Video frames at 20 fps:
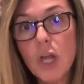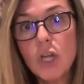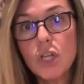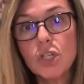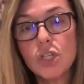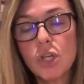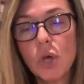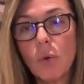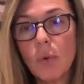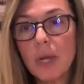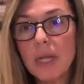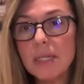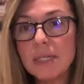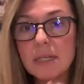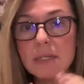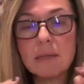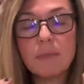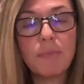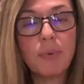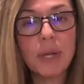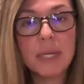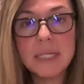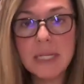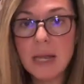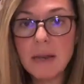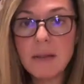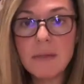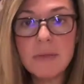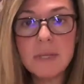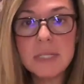So it doesn't break
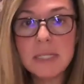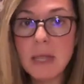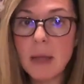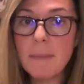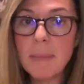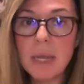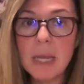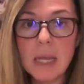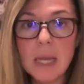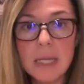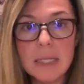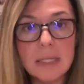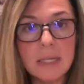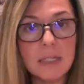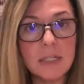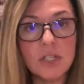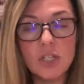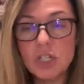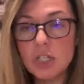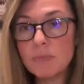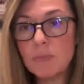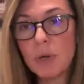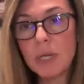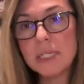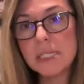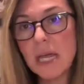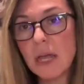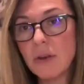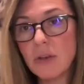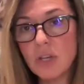down in the stomach. It doesn't just break
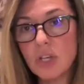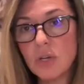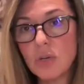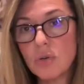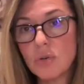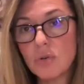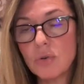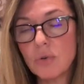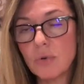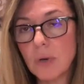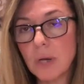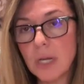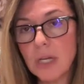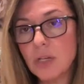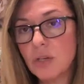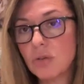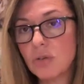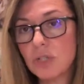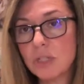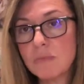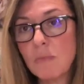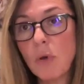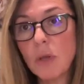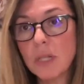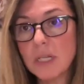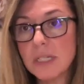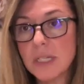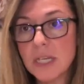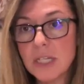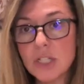down in your in your small
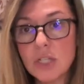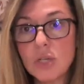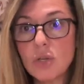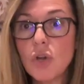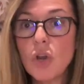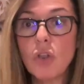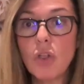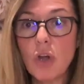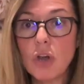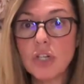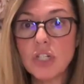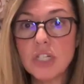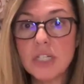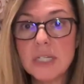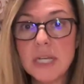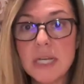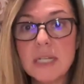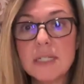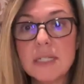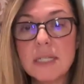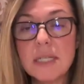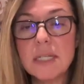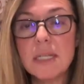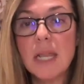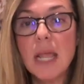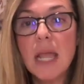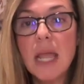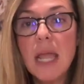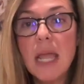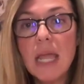intestine or your large intestine.
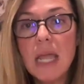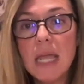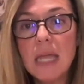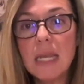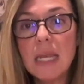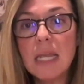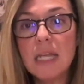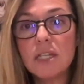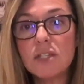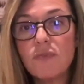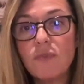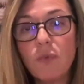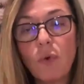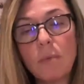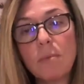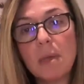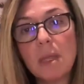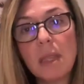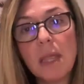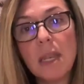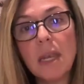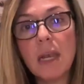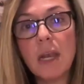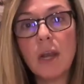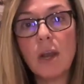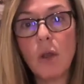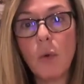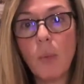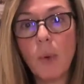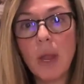It is formulated
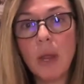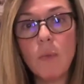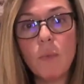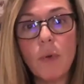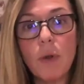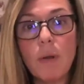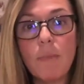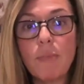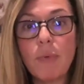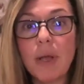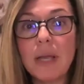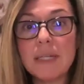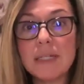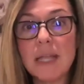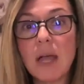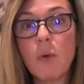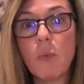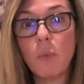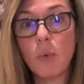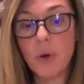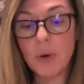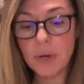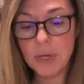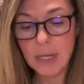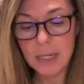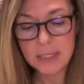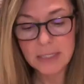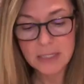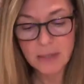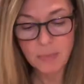in a way where it breaks down where it
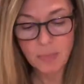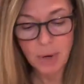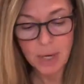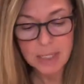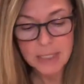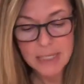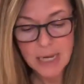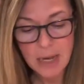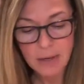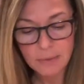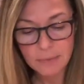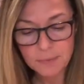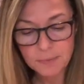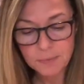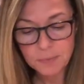needs to break down.